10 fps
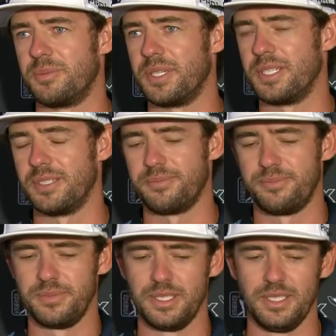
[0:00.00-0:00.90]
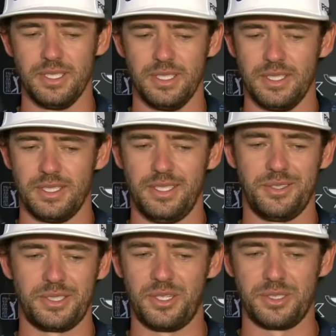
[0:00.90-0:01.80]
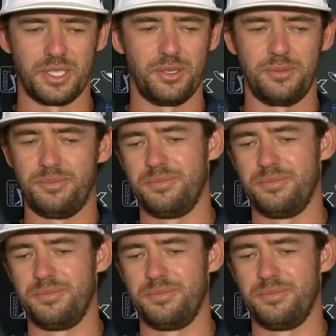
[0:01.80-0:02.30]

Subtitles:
playing Zozo.